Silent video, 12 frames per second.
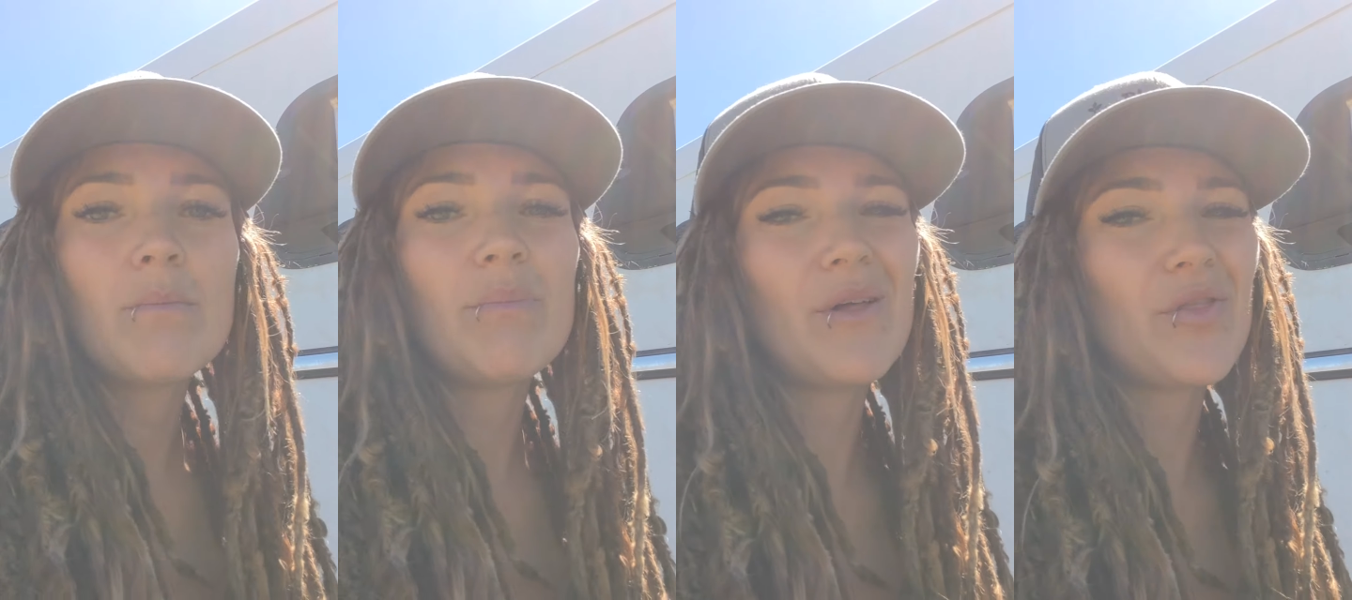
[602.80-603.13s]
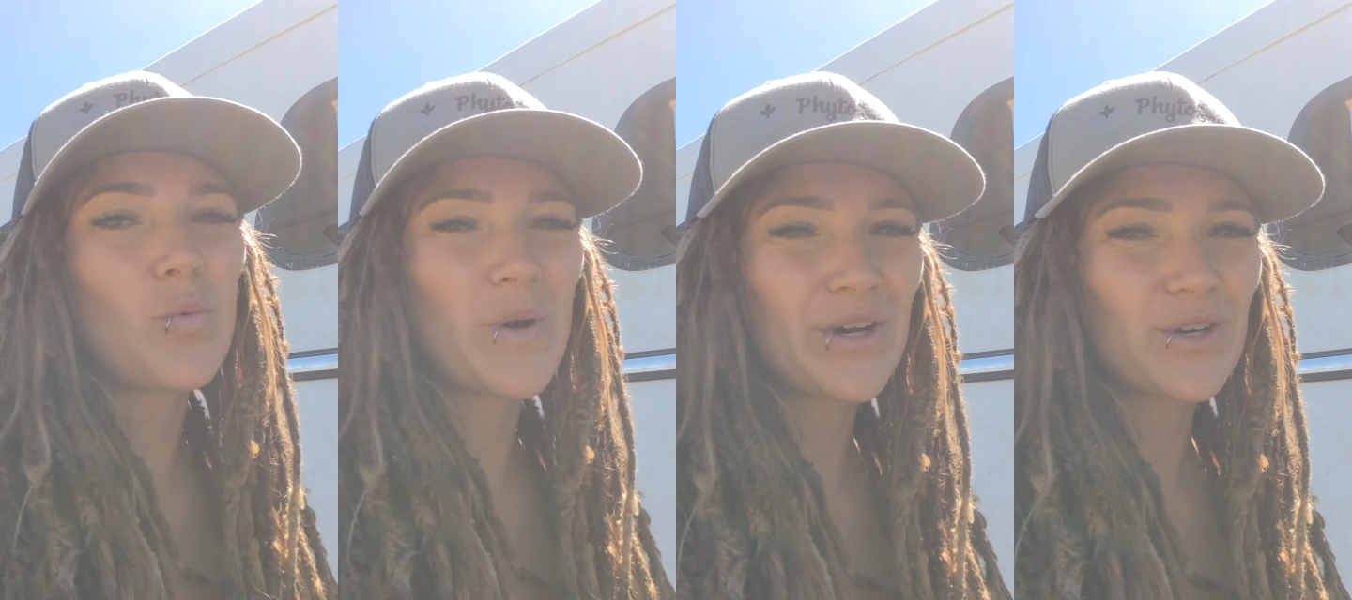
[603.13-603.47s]
But
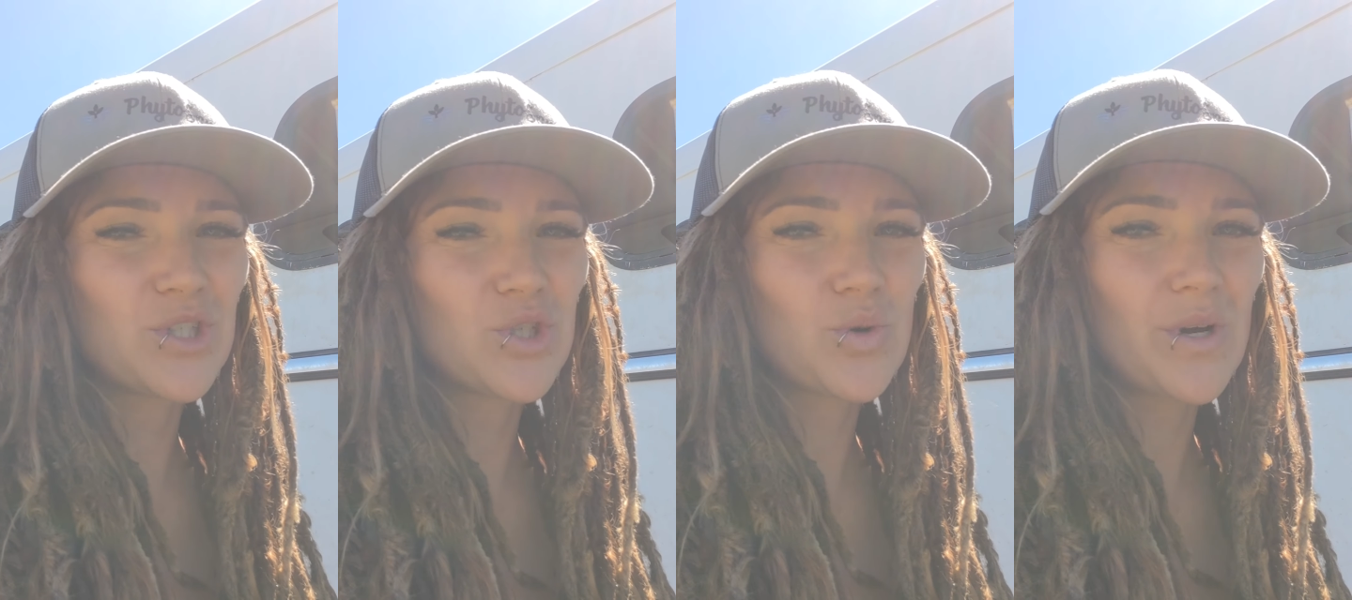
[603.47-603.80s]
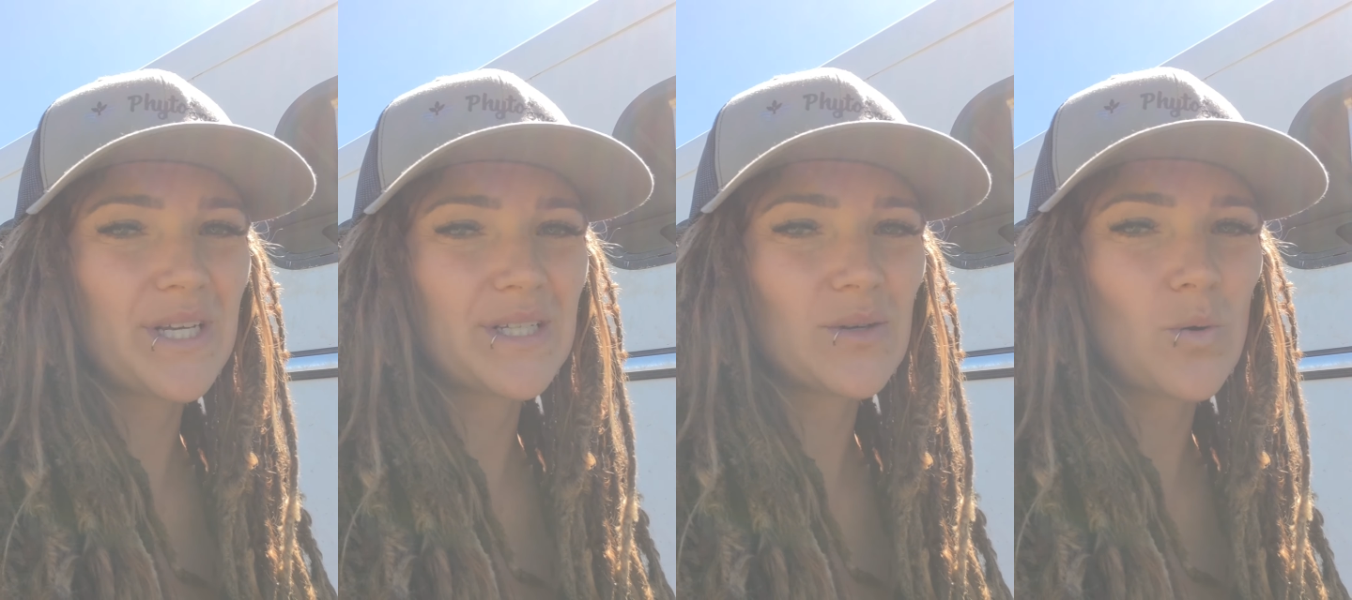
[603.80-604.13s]
the winner's
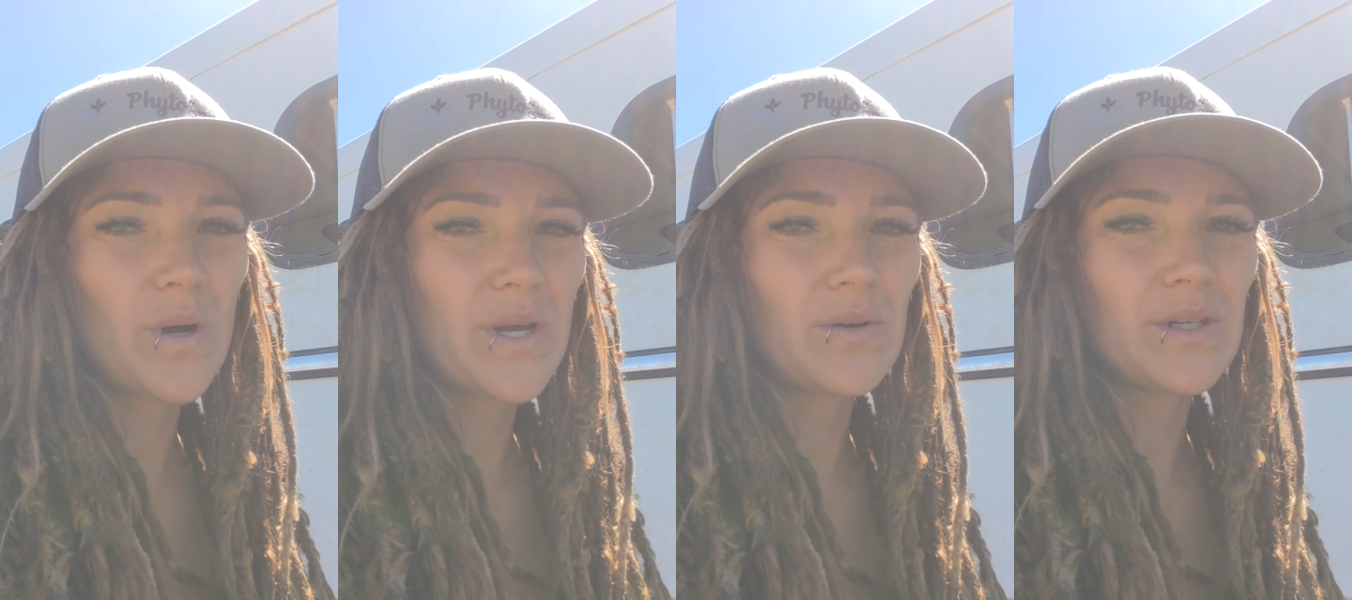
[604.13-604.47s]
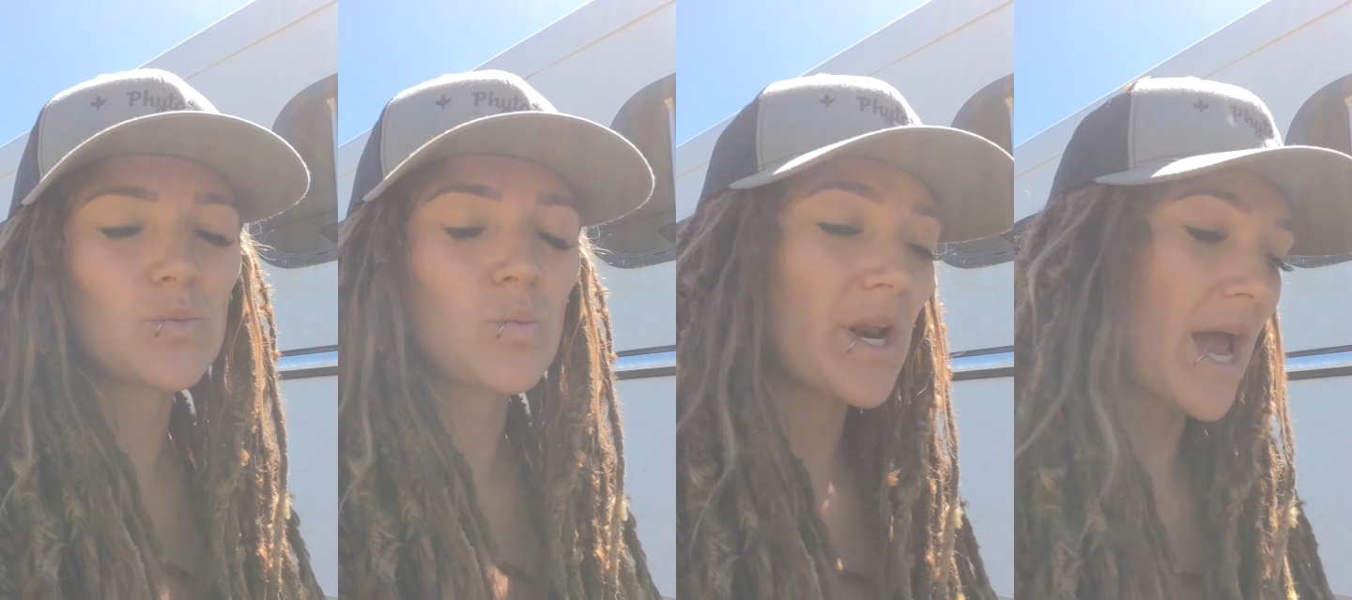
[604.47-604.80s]
choice oil
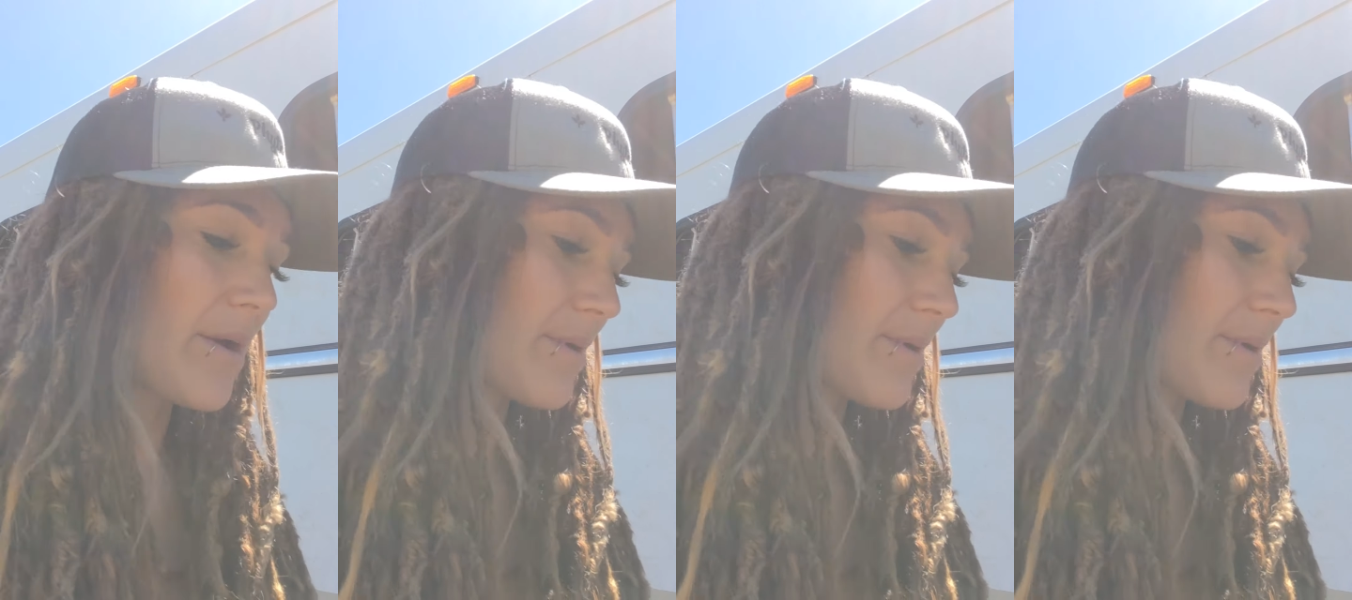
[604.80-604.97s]
is what I